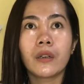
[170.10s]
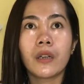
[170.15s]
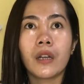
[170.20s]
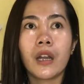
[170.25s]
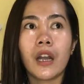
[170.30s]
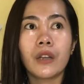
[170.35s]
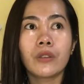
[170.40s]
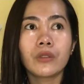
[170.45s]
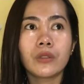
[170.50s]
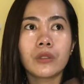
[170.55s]

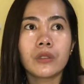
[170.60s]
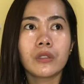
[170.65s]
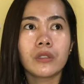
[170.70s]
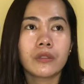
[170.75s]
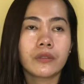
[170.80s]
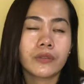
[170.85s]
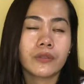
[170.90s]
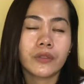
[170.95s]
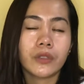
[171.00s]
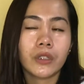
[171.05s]
how to
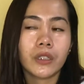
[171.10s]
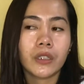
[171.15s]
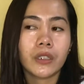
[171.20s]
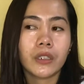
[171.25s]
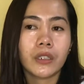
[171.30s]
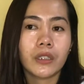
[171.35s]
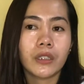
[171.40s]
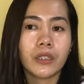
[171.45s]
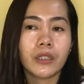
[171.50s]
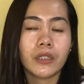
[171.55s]
look
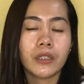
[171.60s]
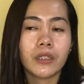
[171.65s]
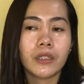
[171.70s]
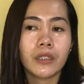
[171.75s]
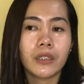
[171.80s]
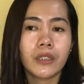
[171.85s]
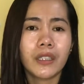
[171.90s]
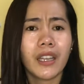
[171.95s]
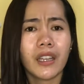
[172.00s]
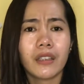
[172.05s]
for,
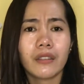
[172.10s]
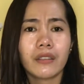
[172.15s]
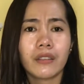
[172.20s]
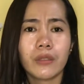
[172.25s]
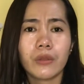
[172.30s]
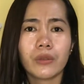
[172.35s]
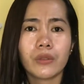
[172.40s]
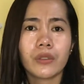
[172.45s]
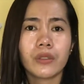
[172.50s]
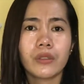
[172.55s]
yeah,
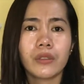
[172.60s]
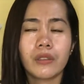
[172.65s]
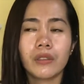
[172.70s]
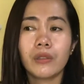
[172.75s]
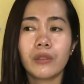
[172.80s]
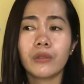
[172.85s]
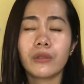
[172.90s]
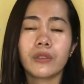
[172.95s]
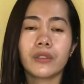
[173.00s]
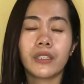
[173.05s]
those
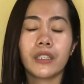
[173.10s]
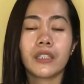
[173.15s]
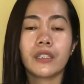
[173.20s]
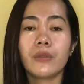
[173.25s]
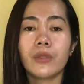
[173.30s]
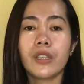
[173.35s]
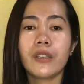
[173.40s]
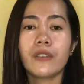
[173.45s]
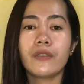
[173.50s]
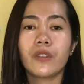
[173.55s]
look, they're
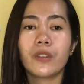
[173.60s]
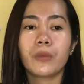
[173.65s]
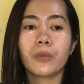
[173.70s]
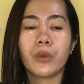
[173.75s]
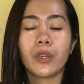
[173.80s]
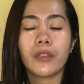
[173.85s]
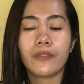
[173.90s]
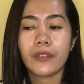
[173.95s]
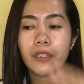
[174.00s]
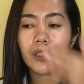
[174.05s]
looking for
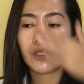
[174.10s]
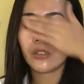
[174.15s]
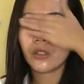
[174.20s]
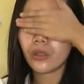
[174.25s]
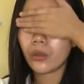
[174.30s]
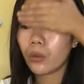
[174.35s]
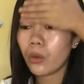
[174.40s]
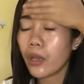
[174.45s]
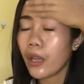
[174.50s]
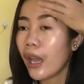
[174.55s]
boyfriends.
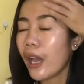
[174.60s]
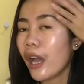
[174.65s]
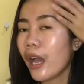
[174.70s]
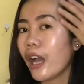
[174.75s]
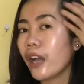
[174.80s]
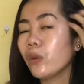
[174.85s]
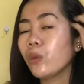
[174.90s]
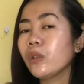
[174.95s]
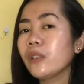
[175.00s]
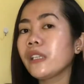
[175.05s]
So
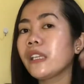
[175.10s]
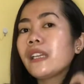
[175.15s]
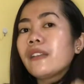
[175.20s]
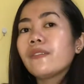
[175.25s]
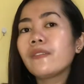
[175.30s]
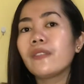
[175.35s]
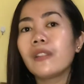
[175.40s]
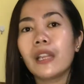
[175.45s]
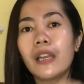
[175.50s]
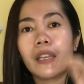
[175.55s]
I will give
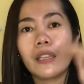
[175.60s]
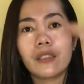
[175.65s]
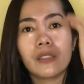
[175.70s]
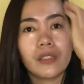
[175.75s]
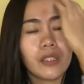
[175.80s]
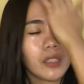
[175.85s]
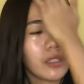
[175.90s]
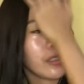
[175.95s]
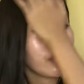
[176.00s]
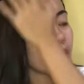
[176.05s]
like
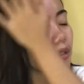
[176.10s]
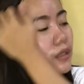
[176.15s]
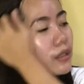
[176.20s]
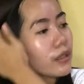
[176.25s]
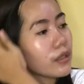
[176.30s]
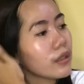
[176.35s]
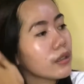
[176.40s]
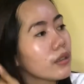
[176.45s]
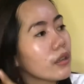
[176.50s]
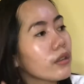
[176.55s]
just
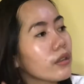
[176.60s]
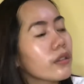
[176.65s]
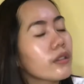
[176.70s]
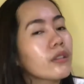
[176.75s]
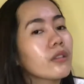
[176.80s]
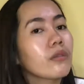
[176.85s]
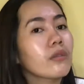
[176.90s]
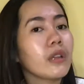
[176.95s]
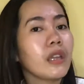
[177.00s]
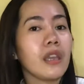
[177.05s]

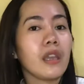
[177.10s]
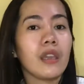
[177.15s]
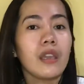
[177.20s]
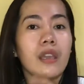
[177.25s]
three